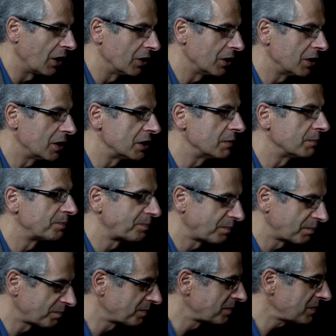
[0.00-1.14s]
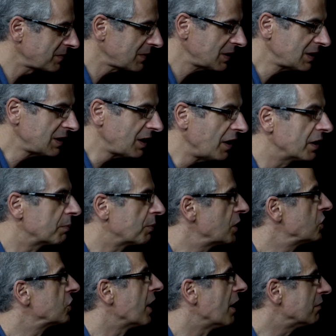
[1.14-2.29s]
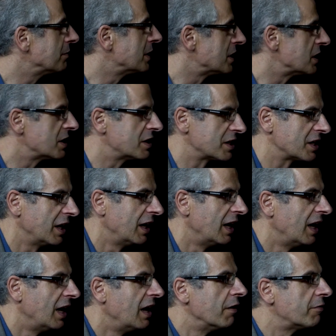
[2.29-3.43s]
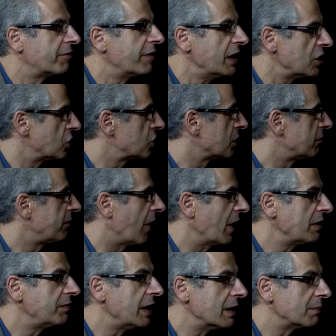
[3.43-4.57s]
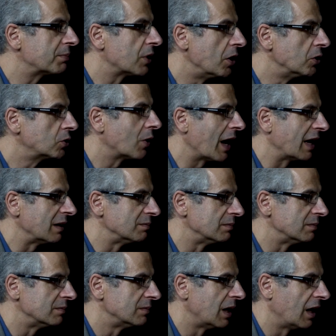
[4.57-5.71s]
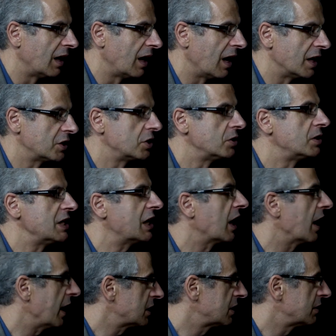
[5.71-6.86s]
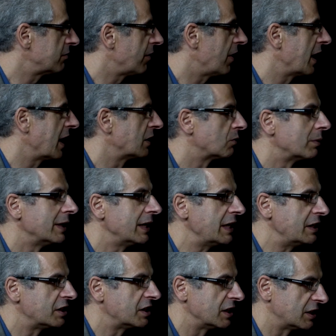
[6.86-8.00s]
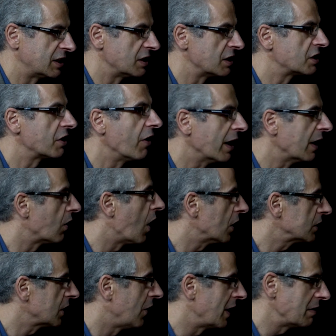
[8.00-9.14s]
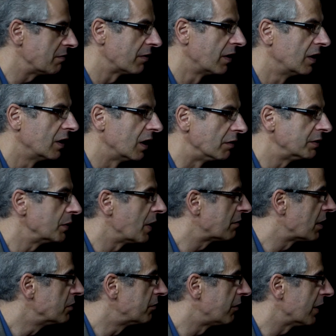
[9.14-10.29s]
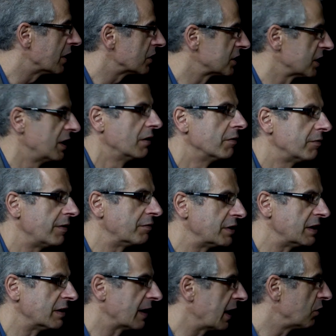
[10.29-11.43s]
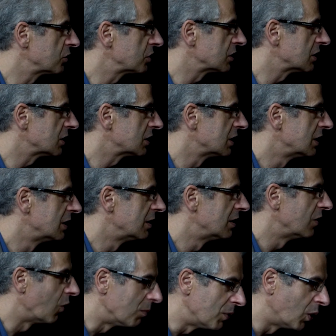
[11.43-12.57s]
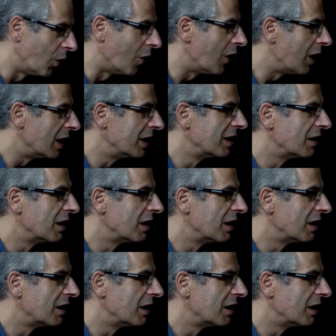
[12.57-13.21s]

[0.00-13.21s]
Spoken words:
heard the British government finished a 5-year program to declassify and release its entire archive of UFO files, 50,000 or more